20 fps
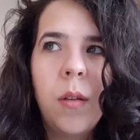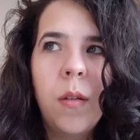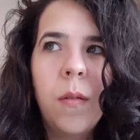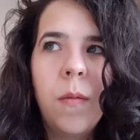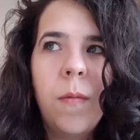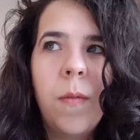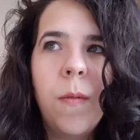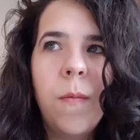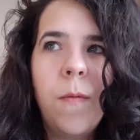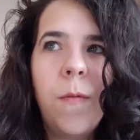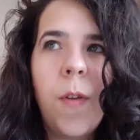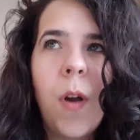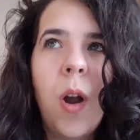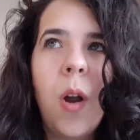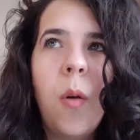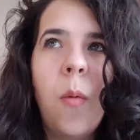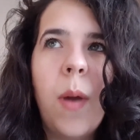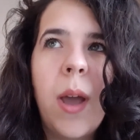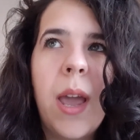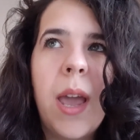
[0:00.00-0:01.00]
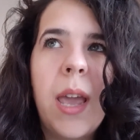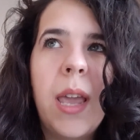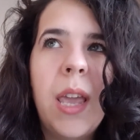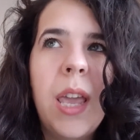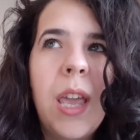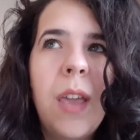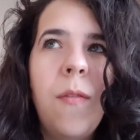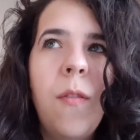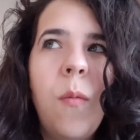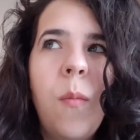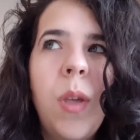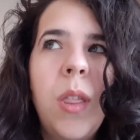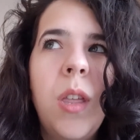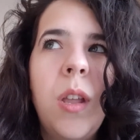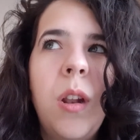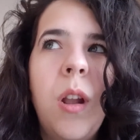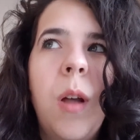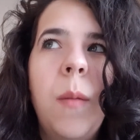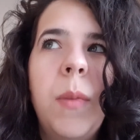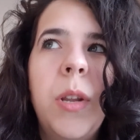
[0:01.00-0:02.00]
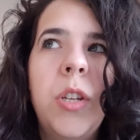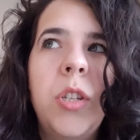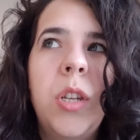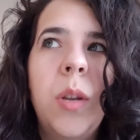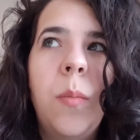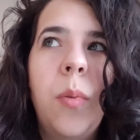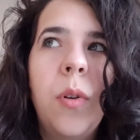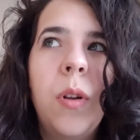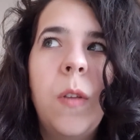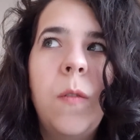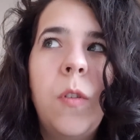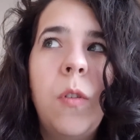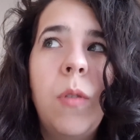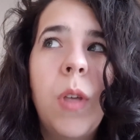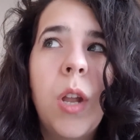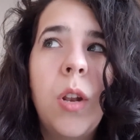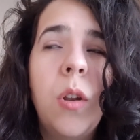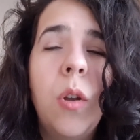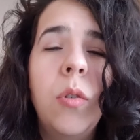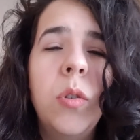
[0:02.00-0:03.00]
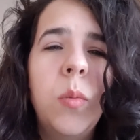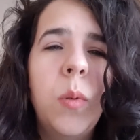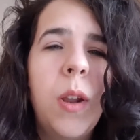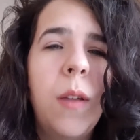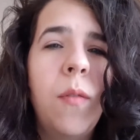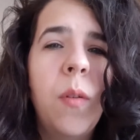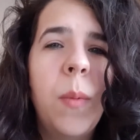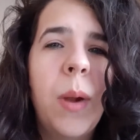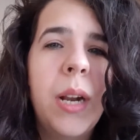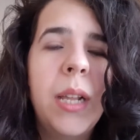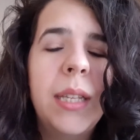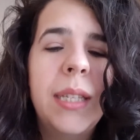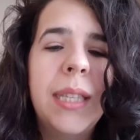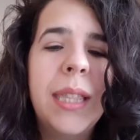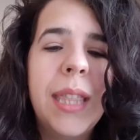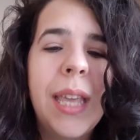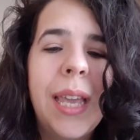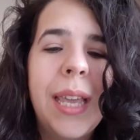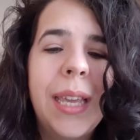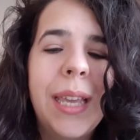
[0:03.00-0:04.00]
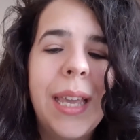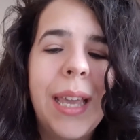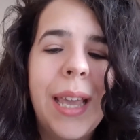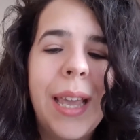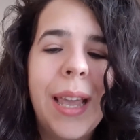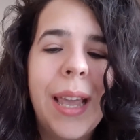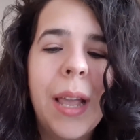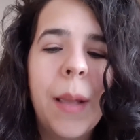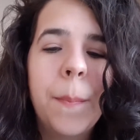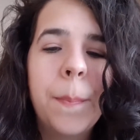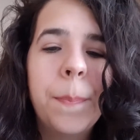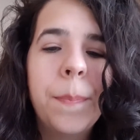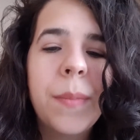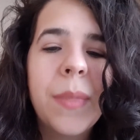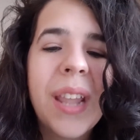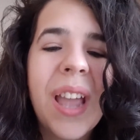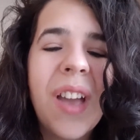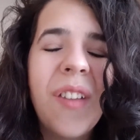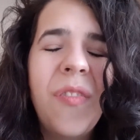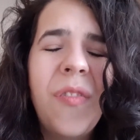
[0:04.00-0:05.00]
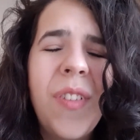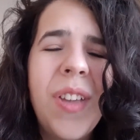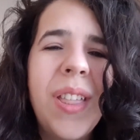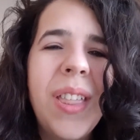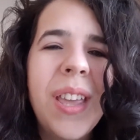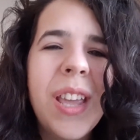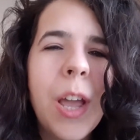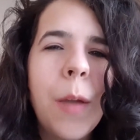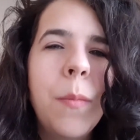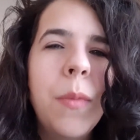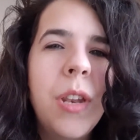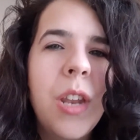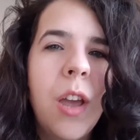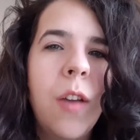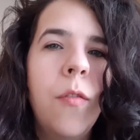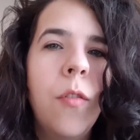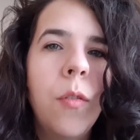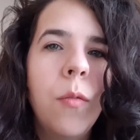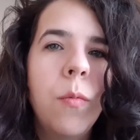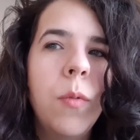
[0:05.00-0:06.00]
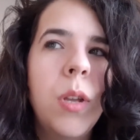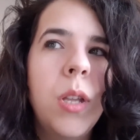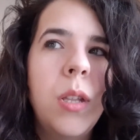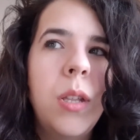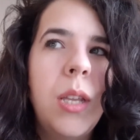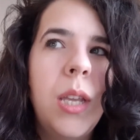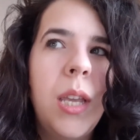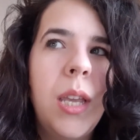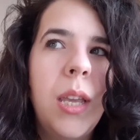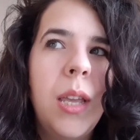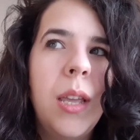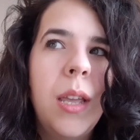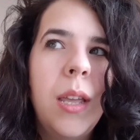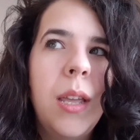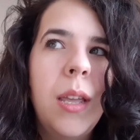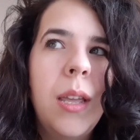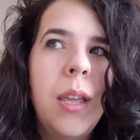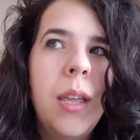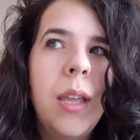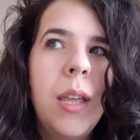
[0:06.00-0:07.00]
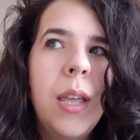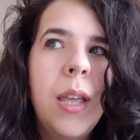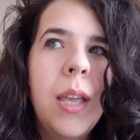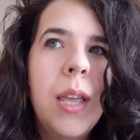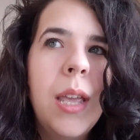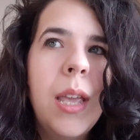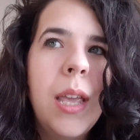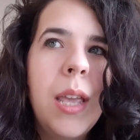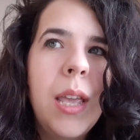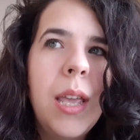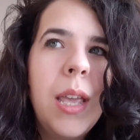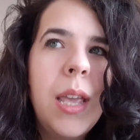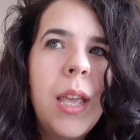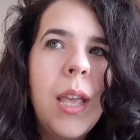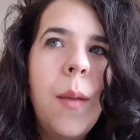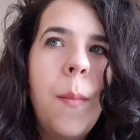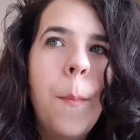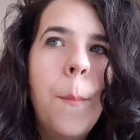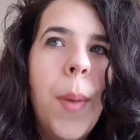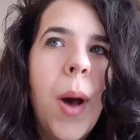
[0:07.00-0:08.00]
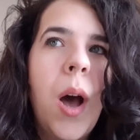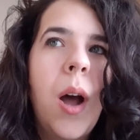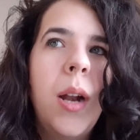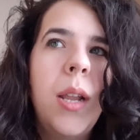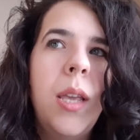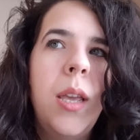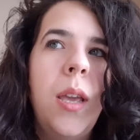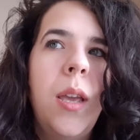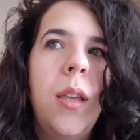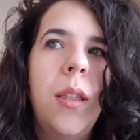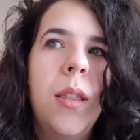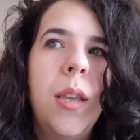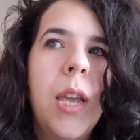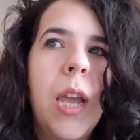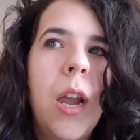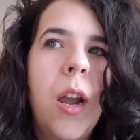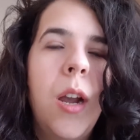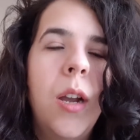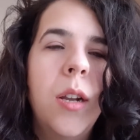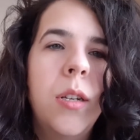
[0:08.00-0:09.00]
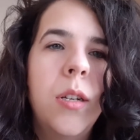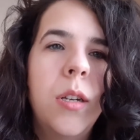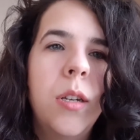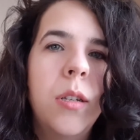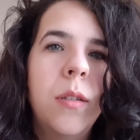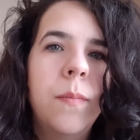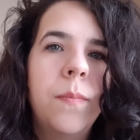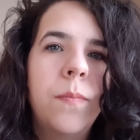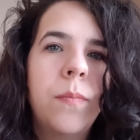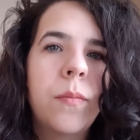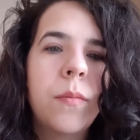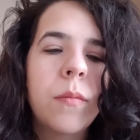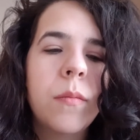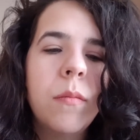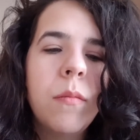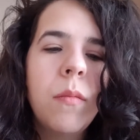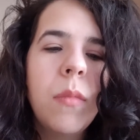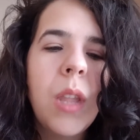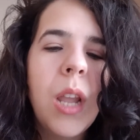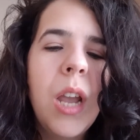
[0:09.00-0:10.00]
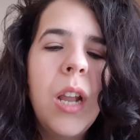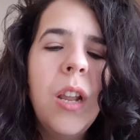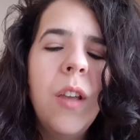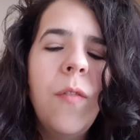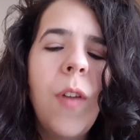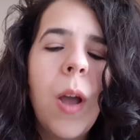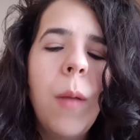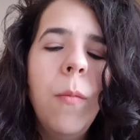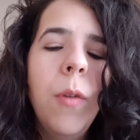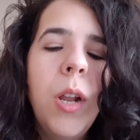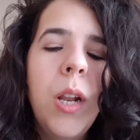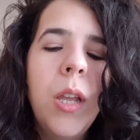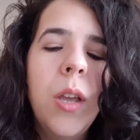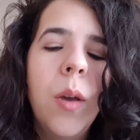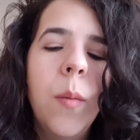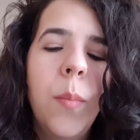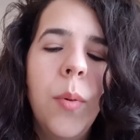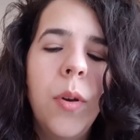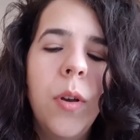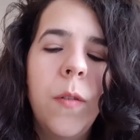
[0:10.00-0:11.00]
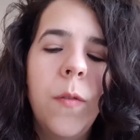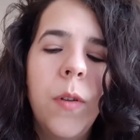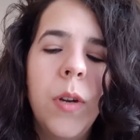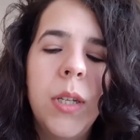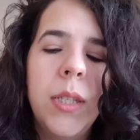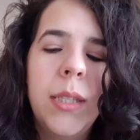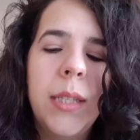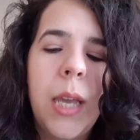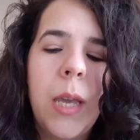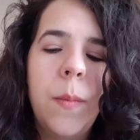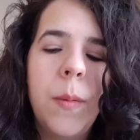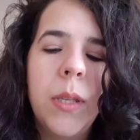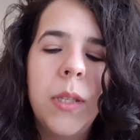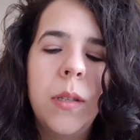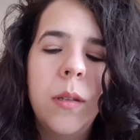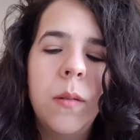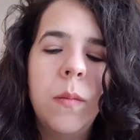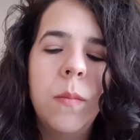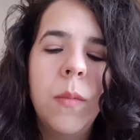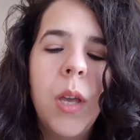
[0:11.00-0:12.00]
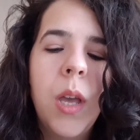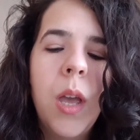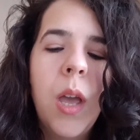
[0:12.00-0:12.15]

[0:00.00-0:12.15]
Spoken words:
from far away, even with an omniscient point of view that knows what everybody's thinking, I feel like I'm never really embodying the character. And if I'm reading a book for escapism,